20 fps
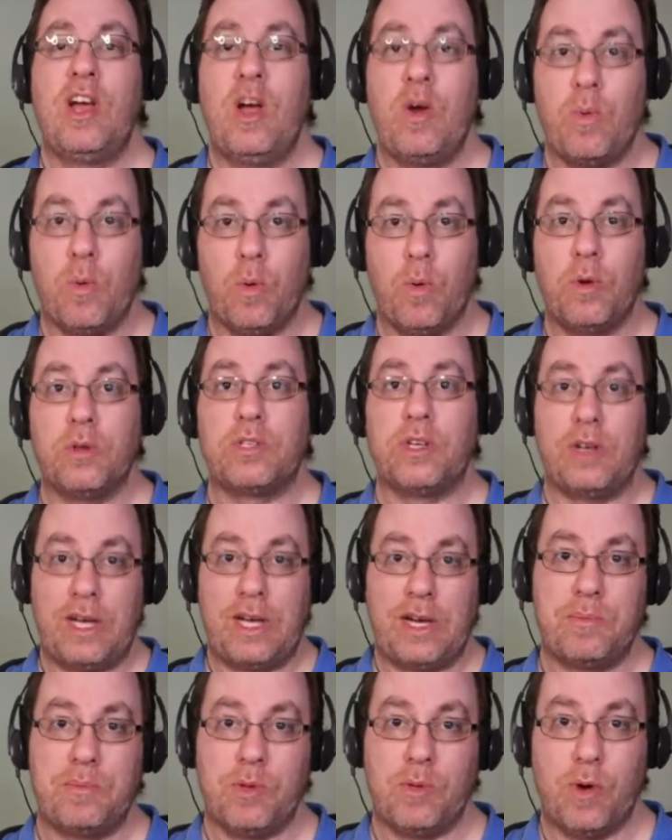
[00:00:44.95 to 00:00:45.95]
will also
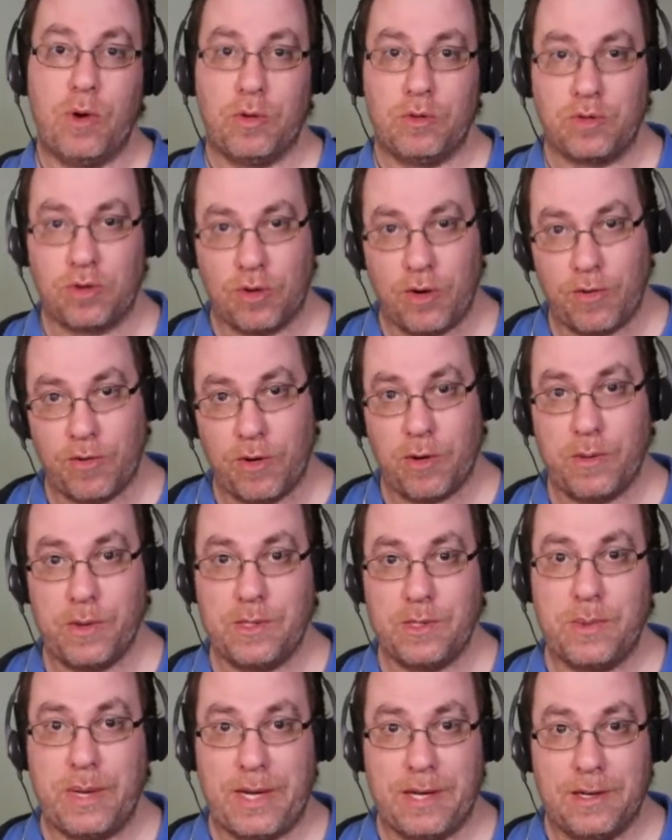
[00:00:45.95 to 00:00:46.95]
help you on Trovo as
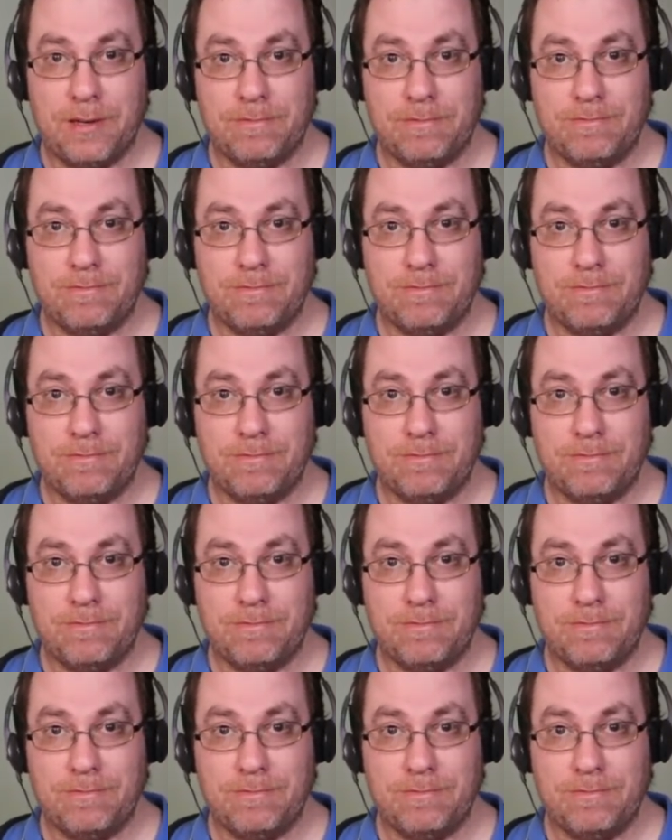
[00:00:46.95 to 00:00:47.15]
well.